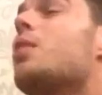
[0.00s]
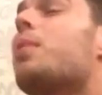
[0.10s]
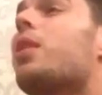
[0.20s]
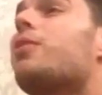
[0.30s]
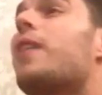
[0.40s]

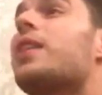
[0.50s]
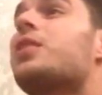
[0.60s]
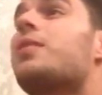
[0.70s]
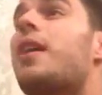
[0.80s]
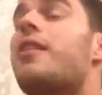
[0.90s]
But the fact of
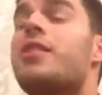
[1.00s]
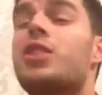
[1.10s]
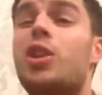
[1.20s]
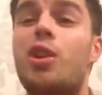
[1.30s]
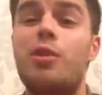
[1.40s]
the matter
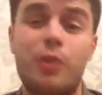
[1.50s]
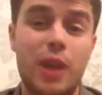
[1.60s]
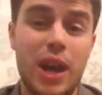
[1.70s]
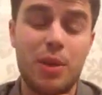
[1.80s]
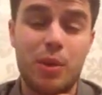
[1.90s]
is, I don't
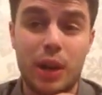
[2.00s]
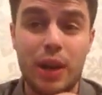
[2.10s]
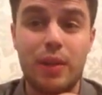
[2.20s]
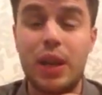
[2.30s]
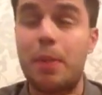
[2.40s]
think anyone can
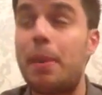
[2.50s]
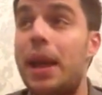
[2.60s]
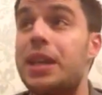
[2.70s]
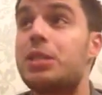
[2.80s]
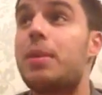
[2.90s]
have any
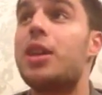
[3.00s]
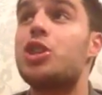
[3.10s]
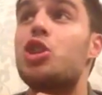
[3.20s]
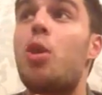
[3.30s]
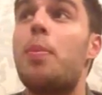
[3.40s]
complaints about the
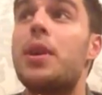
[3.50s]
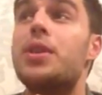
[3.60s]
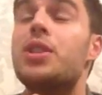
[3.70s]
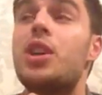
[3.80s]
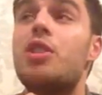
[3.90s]

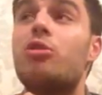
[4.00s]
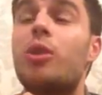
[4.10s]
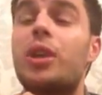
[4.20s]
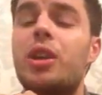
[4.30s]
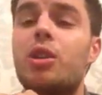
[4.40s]
stoppage.
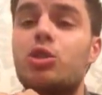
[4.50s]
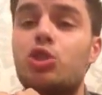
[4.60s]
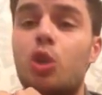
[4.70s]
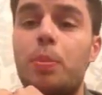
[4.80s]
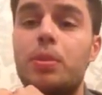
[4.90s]
Rocky got
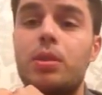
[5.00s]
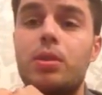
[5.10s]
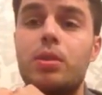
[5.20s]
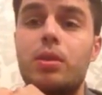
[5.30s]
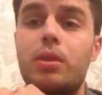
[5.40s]
dropped
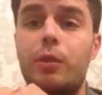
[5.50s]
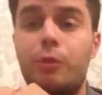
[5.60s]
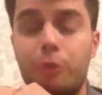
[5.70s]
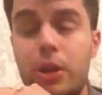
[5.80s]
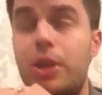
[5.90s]

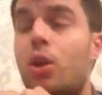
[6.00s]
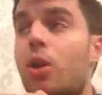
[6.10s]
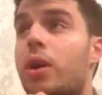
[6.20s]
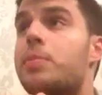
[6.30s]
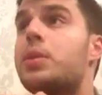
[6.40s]
3
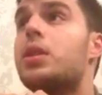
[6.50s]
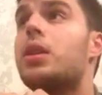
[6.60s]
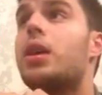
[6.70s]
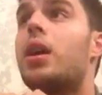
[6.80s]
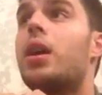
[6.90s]

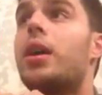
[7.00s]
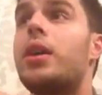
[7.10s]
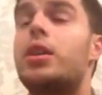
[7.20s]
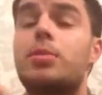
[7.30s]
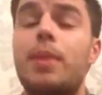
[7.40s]
times
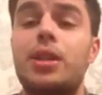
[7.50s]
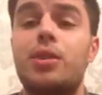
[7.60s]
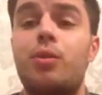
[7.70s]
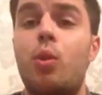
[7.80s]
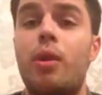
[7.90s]
in the space
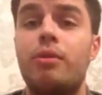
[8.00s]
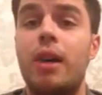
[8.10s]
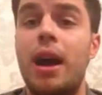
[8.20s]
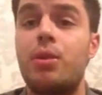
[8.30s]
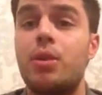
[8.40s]
of 1
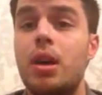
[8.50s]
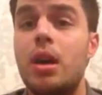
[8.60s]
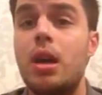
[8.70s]
round.